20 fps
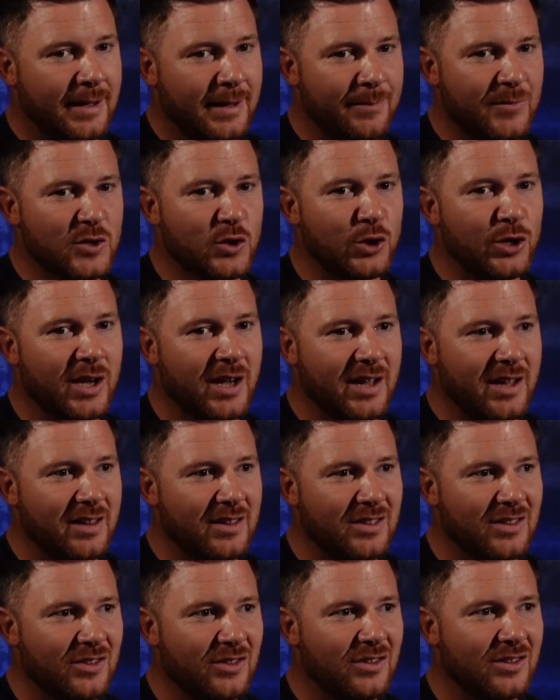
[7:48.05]
So yeah,
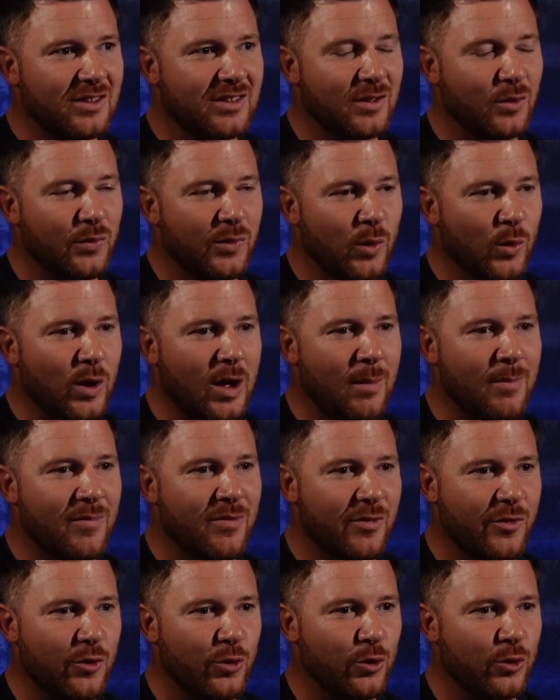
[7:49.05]
they'll come
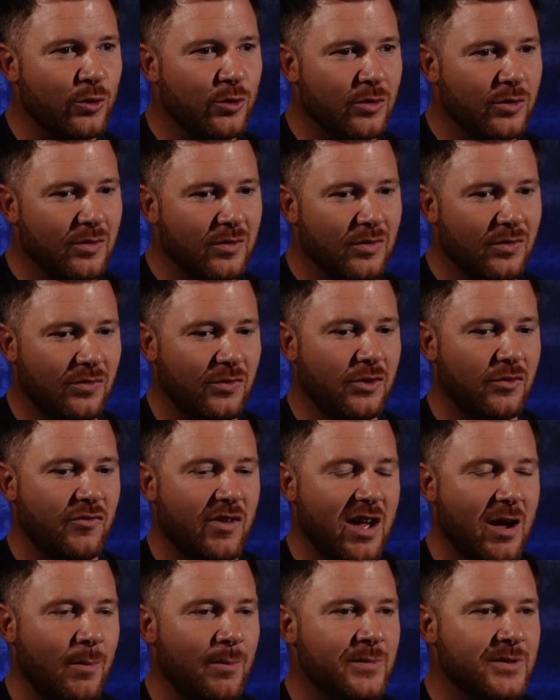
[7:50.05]
through the
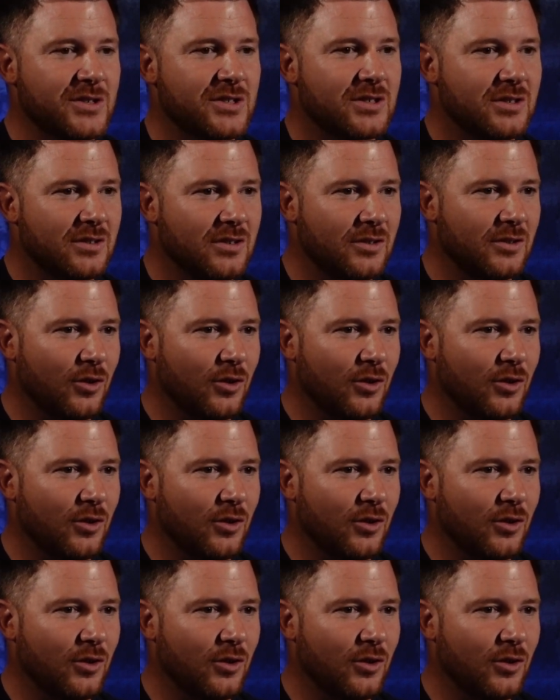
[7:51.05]
realms